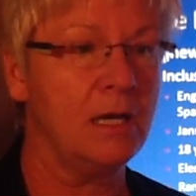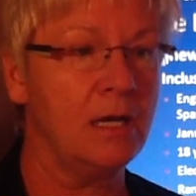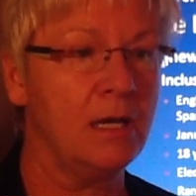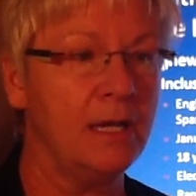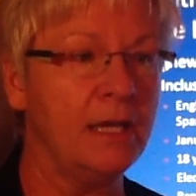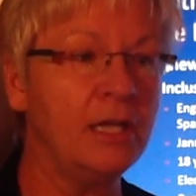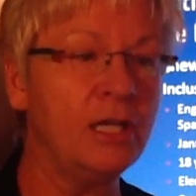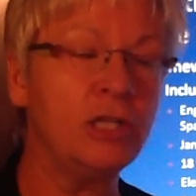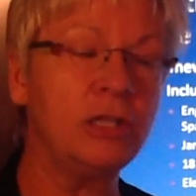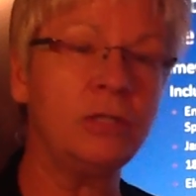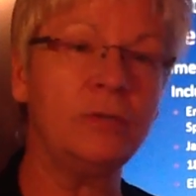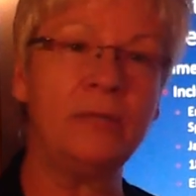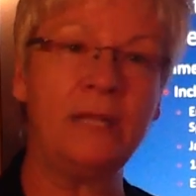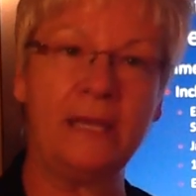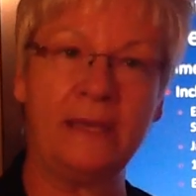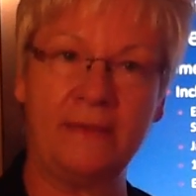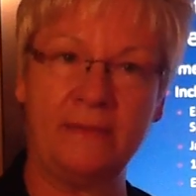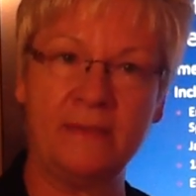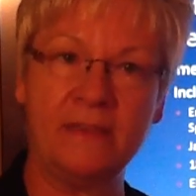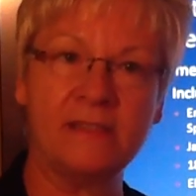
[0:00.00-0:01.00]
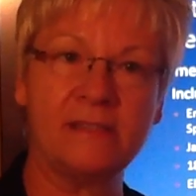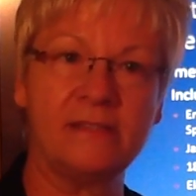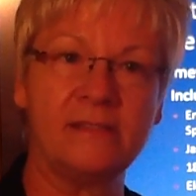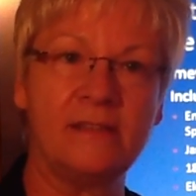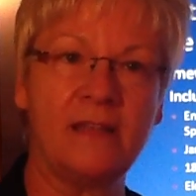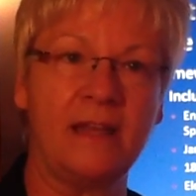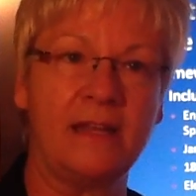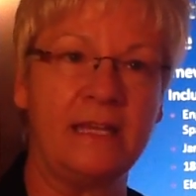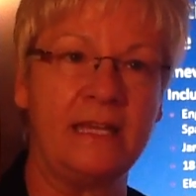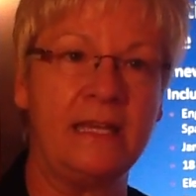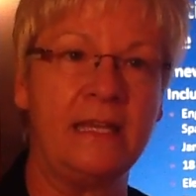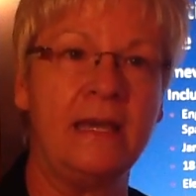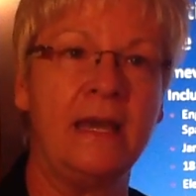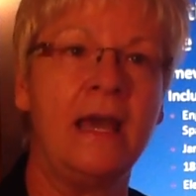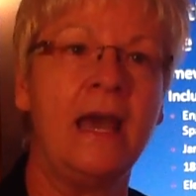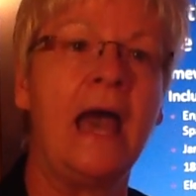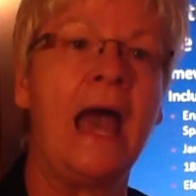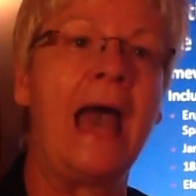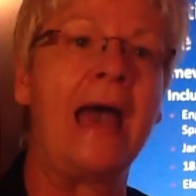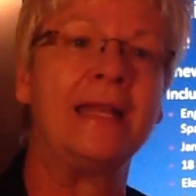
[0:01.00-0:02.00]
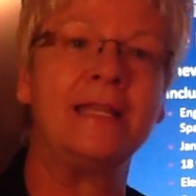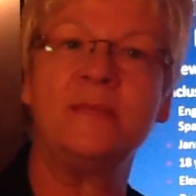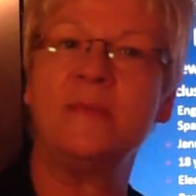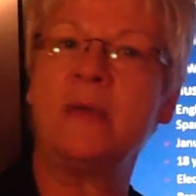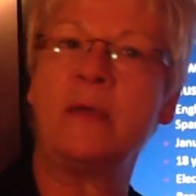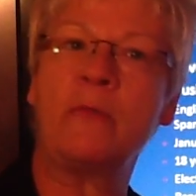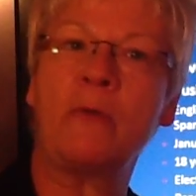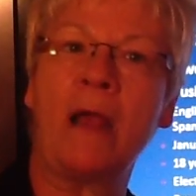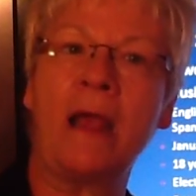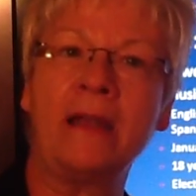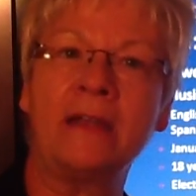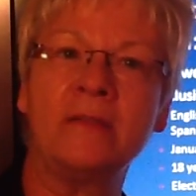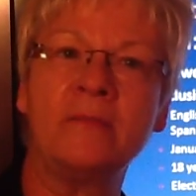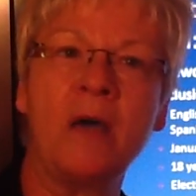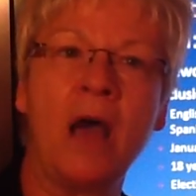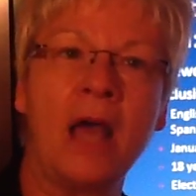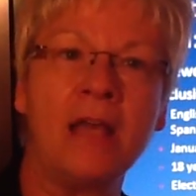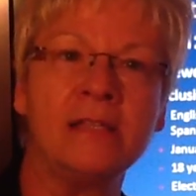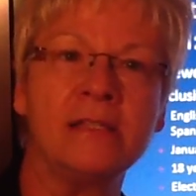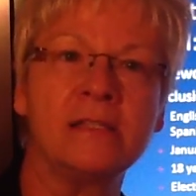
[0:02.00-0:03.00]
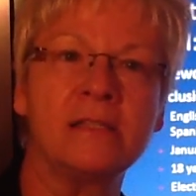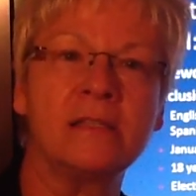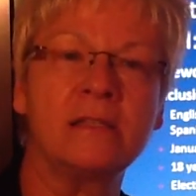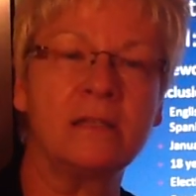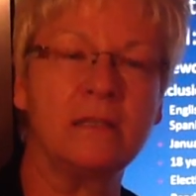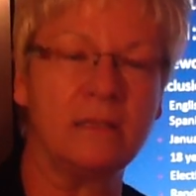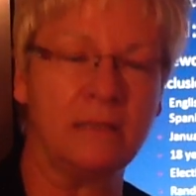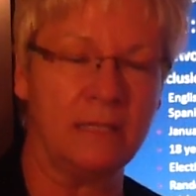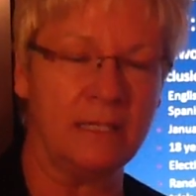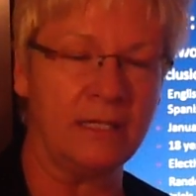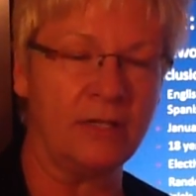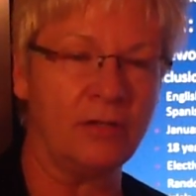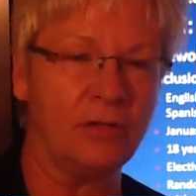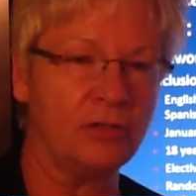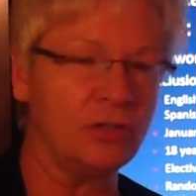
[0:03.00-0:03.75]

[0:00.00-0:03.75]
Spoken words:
including in this study, had to be randomized clinical